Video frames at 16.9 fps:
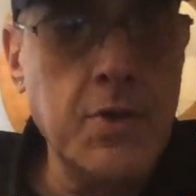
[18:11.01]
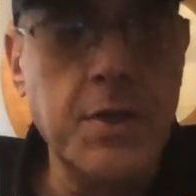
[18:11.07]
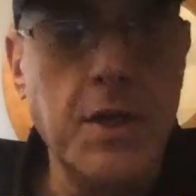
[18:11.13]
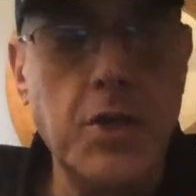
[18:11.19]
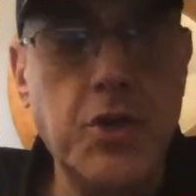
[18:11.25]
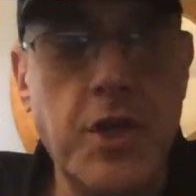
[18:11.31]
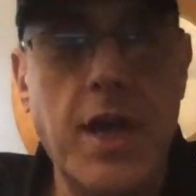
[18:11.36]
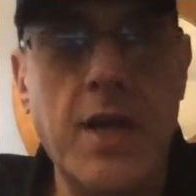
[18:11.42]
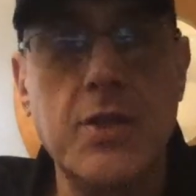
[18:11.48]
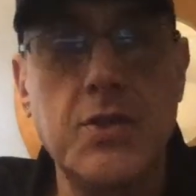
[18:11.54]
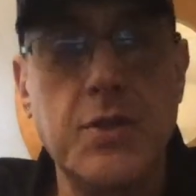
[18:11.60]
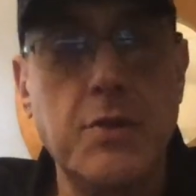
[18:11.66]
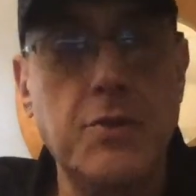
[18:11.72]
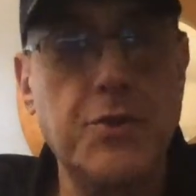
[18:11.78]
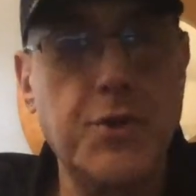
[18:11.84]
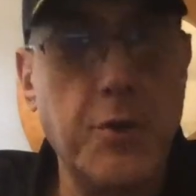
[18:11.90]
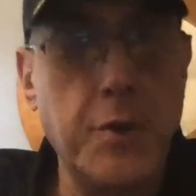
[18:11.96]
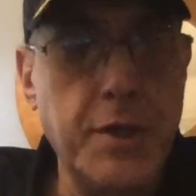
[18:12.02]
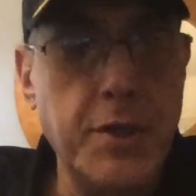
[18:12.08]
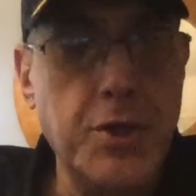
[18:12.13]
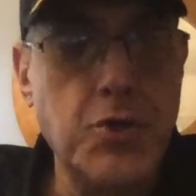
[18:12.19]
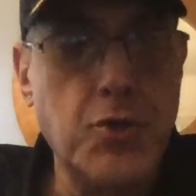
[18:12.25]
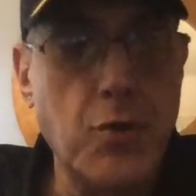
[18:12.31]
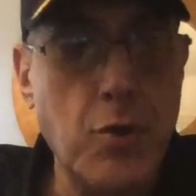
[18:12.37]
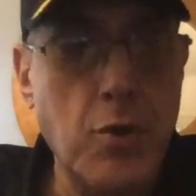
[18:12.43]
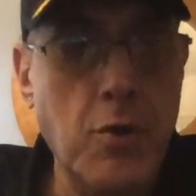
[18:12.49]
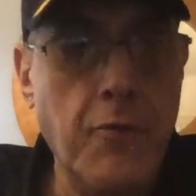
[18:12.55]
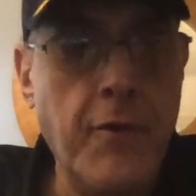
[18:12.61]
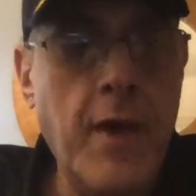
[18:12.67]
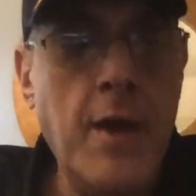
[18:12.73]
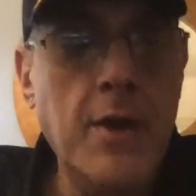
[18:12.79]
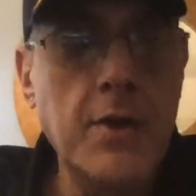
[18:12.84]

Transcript: such as Sojourner Truth,